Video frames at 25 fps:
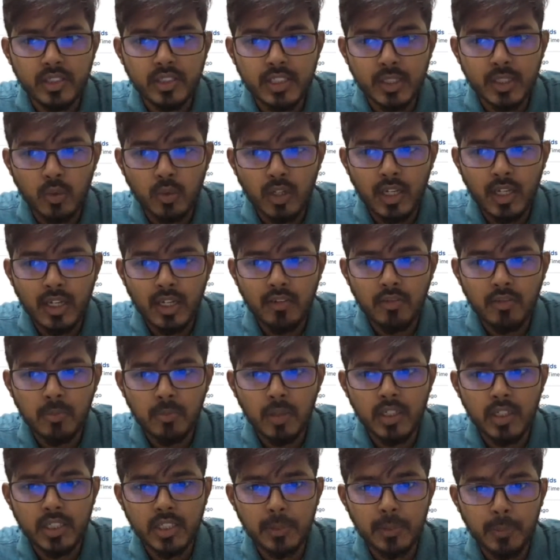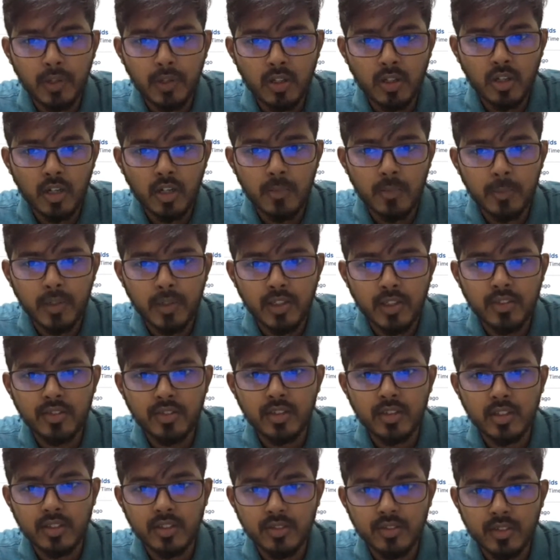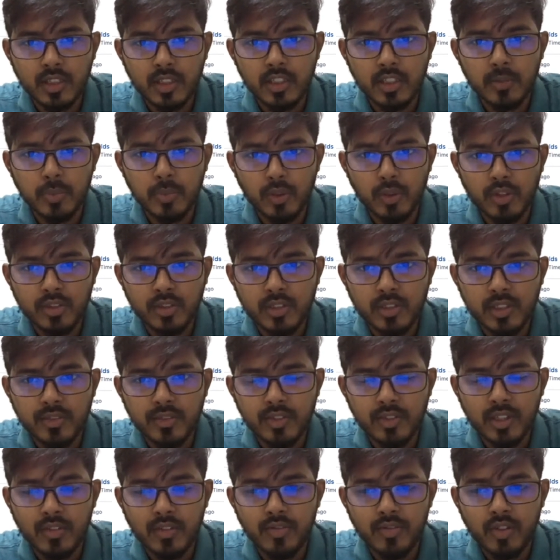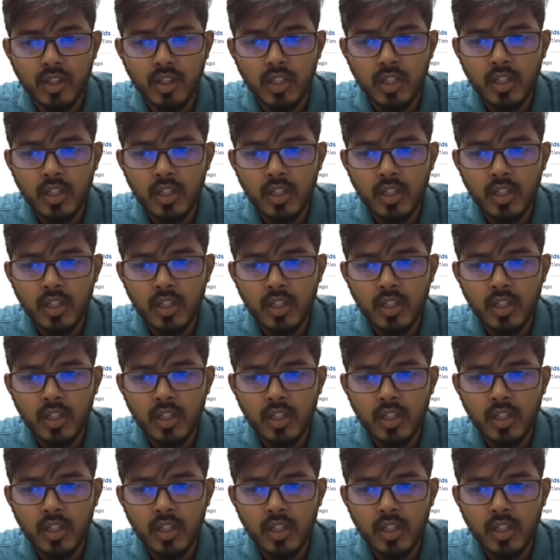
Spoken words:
you will have multiple components inside the project itself.